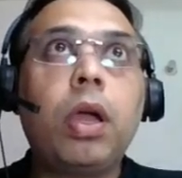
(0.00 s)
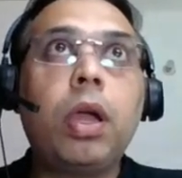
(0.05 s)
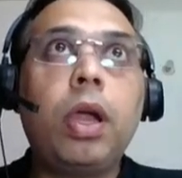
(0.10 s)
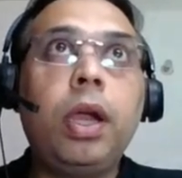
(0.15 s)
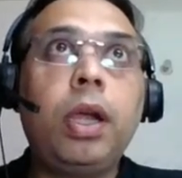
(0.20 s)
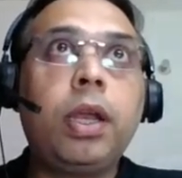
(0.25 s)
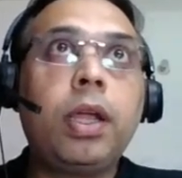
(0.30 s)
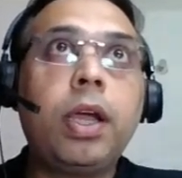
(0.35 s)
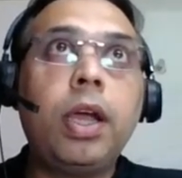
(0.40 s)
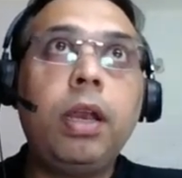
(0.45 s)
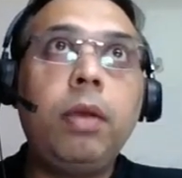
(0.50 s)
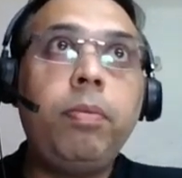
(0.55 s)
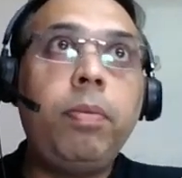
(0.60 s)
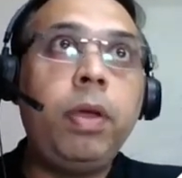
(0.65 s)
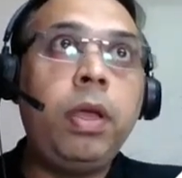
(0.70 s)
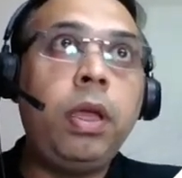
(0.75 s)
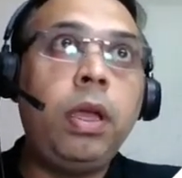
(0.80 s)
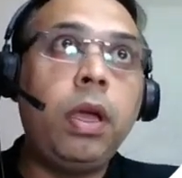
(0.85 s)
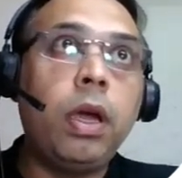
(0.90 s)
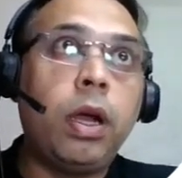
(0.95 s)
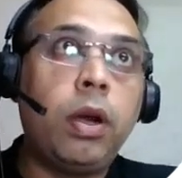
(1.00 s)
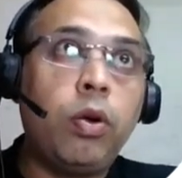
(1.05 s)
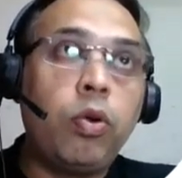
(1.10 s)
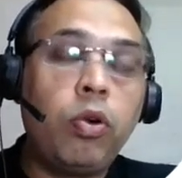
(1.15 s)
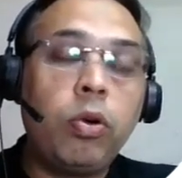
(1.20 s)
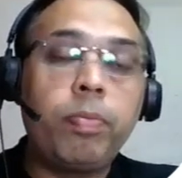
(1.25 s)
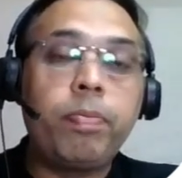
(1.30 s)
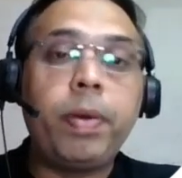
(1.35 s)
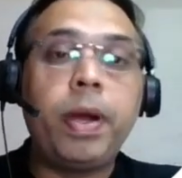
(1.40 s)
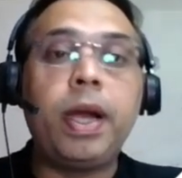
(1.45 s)
it can be a
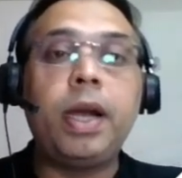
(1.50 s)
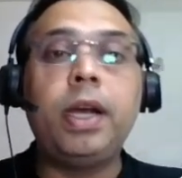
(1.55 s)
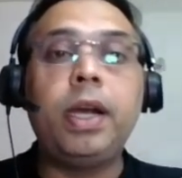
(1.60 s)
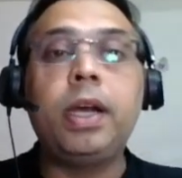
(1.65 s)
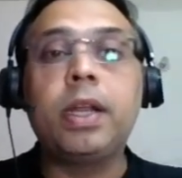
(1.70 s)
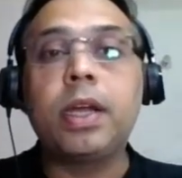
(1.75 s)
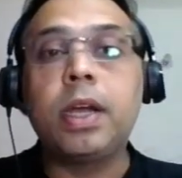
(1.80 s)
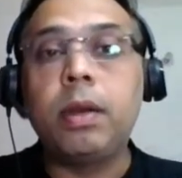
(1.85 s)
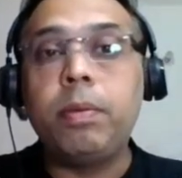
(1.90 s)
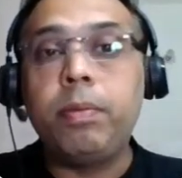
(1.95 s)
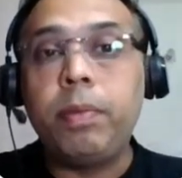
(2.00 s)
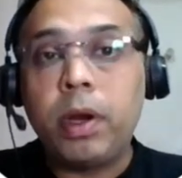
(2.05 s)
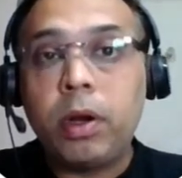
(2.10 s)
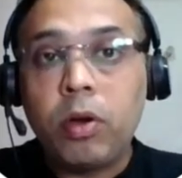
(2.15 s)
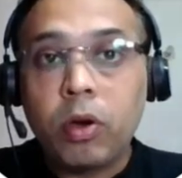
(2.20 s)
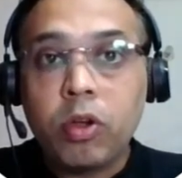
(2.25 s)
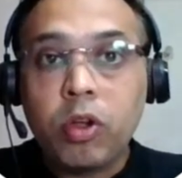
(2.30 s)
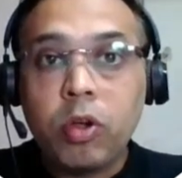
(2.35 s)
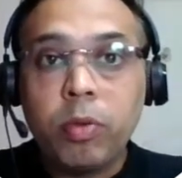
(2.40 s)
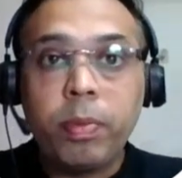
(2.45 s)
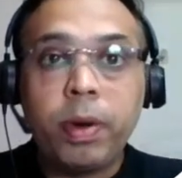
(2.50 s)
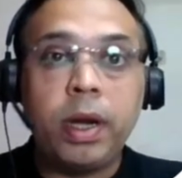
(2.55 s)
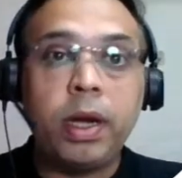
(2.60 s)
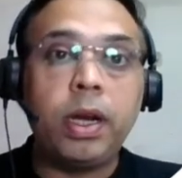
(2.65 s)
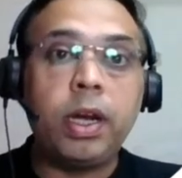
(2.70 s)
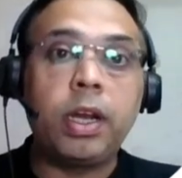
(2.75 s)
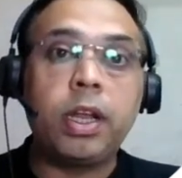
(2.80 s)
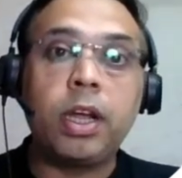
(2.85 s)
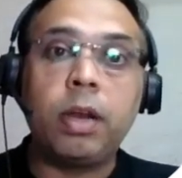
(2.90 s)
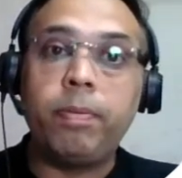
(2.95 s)
notepad, it can be a
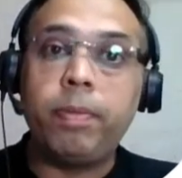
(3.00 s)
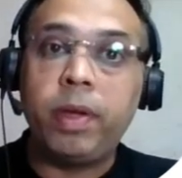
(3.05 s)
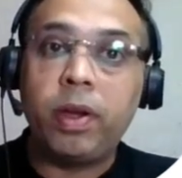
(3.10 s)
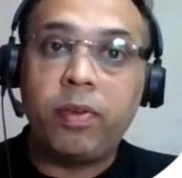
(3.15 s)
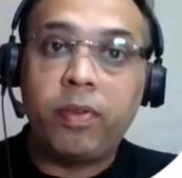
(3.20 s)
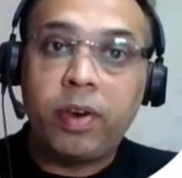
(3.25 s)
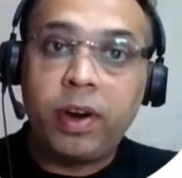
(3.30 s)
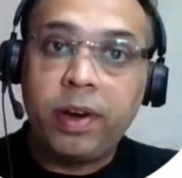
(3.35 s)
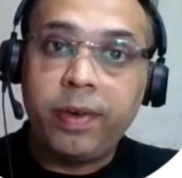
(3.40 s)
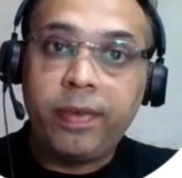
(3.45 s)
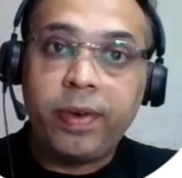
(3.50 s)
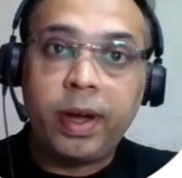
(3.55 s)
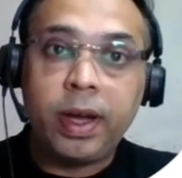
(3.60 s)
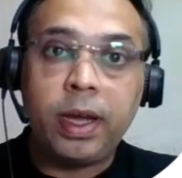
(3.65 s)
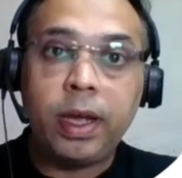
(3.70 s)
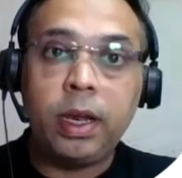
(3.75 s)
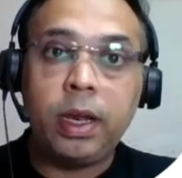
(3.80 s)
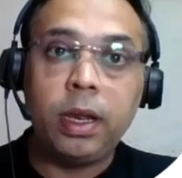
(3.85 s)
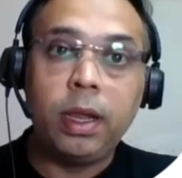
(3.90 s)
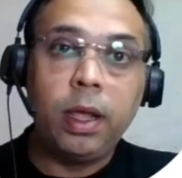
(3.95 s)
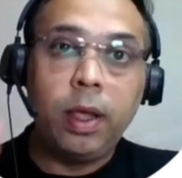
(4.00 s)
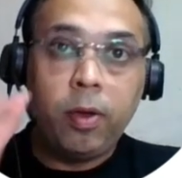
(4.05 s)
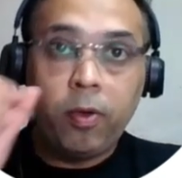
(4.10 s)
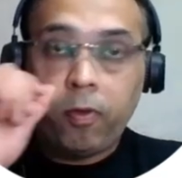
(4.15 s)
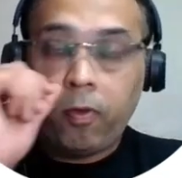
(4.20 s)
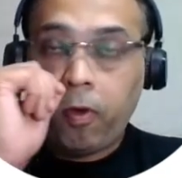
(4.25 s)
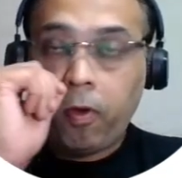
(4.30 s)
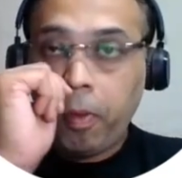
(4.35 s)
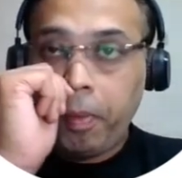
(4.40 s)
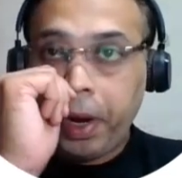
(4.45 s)
document, it can be a Word file,
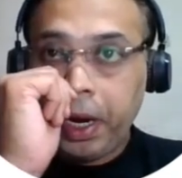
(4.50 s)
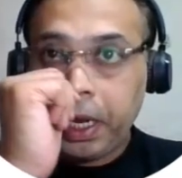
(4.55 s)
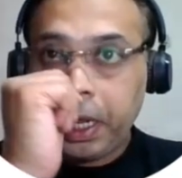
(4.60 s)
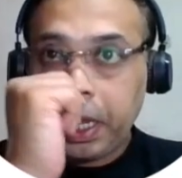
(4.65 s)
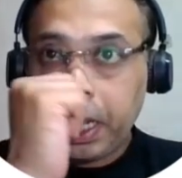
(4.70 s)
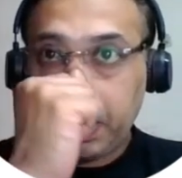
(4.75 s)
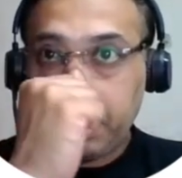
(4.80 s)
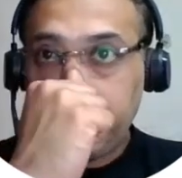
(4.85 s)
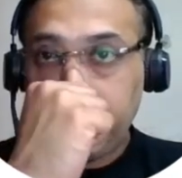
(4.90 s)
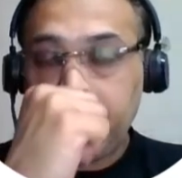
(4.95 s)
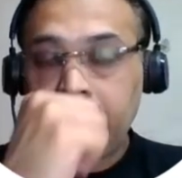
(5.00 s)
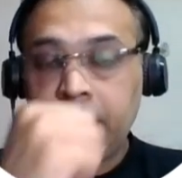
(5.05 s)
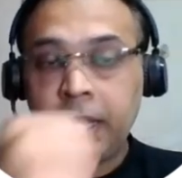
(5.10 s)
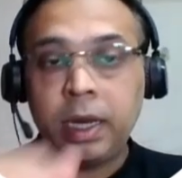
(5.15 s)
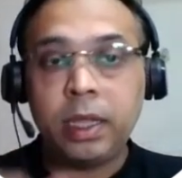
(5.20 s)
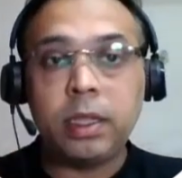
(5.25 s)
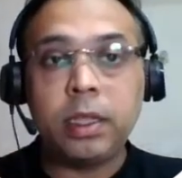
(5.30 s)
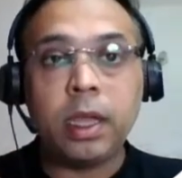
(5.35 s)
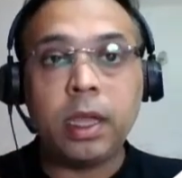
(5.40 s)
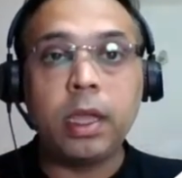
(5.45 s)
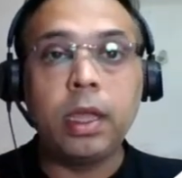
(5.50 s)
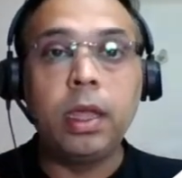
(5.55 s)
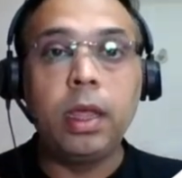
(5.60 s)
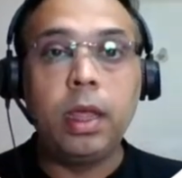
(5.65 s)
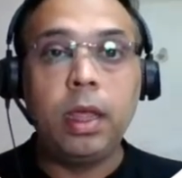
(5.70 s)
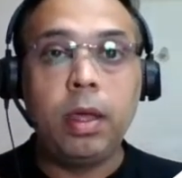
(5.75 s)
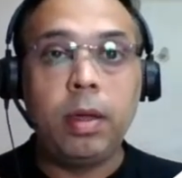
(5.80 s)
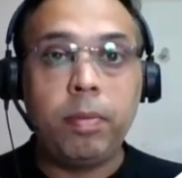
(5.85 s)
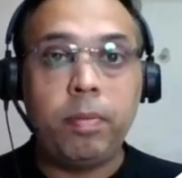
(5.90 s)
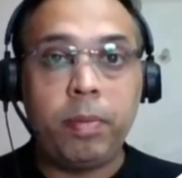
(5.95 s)
format can be anything,
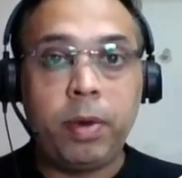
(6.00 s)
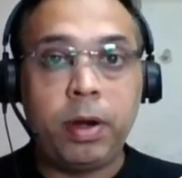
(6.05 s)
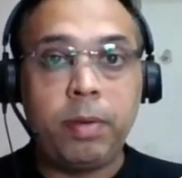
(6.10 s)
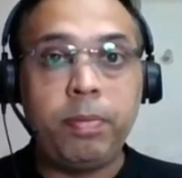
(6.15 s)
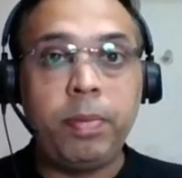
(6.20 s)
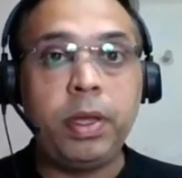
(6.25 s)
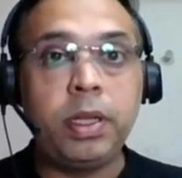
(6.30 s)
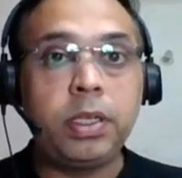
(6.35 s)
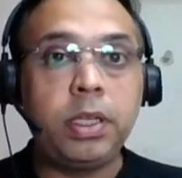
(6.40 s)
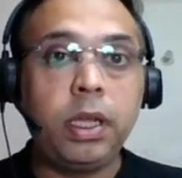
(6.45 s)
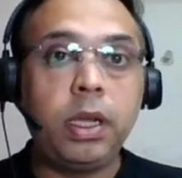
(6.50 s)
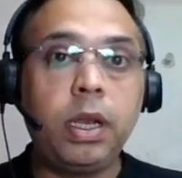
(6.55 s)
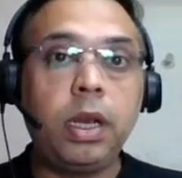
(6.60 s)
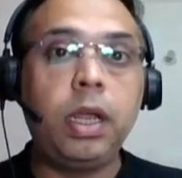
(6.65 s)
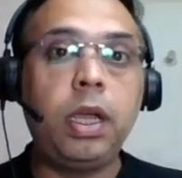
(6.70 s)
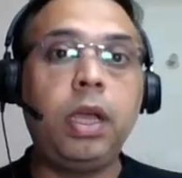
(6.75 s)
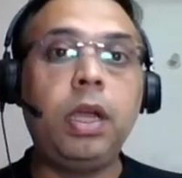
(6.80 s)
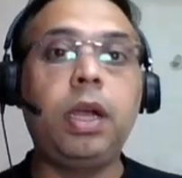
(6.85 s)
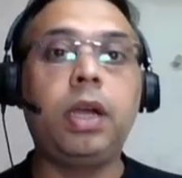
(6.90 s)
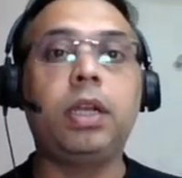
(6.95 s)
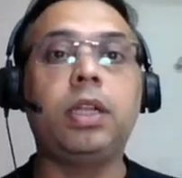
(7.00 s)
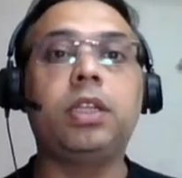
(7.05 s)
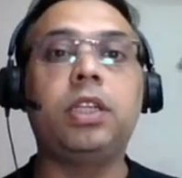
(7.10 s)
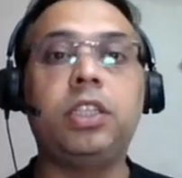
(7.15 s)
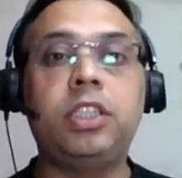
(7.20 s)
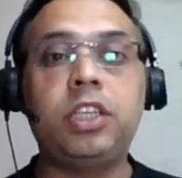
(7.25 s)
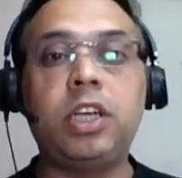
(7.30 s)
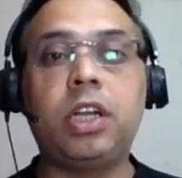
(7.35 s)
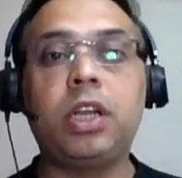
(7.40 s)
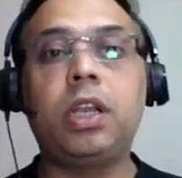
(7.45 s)
but basically it is
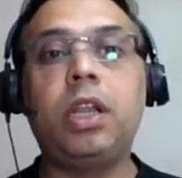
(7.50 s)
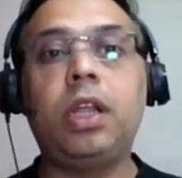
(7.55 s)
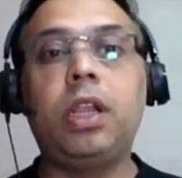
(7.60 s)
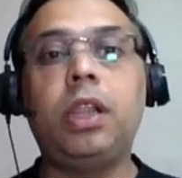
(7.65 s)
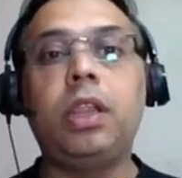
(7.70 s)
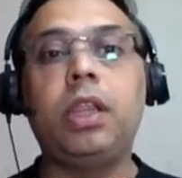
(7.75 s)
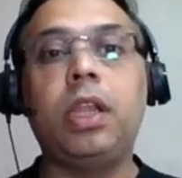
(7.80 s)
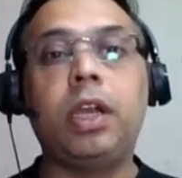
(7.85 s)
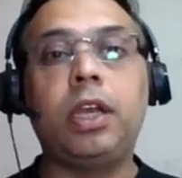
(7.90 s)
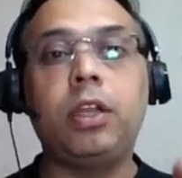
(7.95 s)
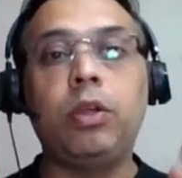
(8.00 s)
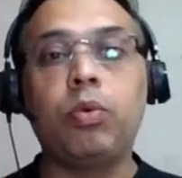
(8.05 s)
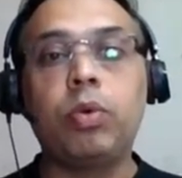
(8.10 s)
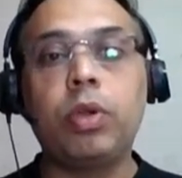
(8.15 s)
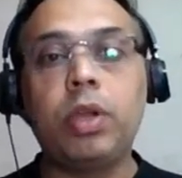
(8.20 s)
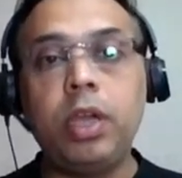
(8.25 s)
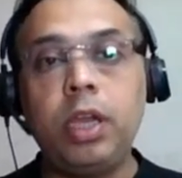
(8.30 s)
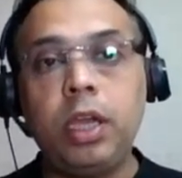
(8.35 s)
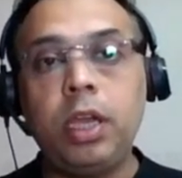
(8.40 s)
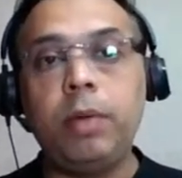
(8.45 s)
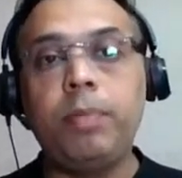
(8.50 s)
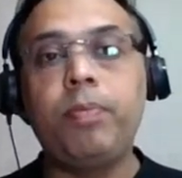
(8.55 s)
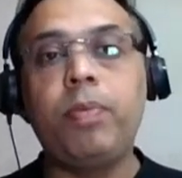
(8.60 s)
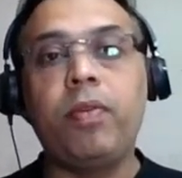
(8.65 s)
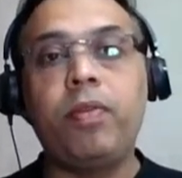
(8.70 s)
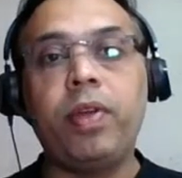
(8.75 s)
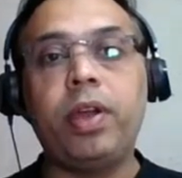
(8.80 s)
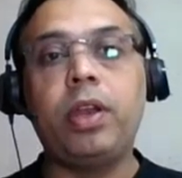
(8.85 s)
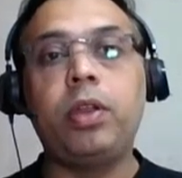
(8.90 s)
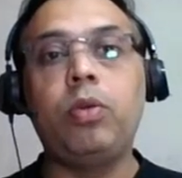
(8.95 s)
a journal that you
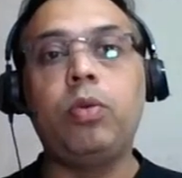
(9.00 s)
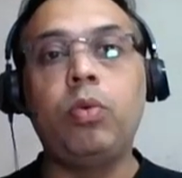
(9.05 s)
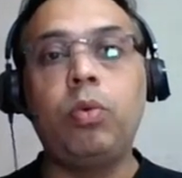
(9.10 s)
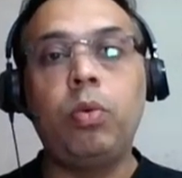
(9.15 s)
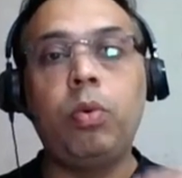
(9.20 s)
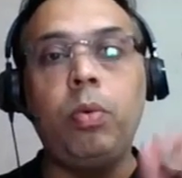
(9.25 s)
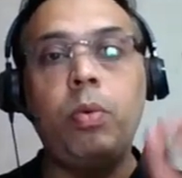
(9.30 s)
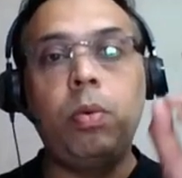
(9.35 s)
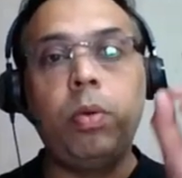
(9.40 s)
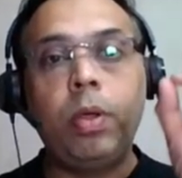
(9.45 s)
keep where you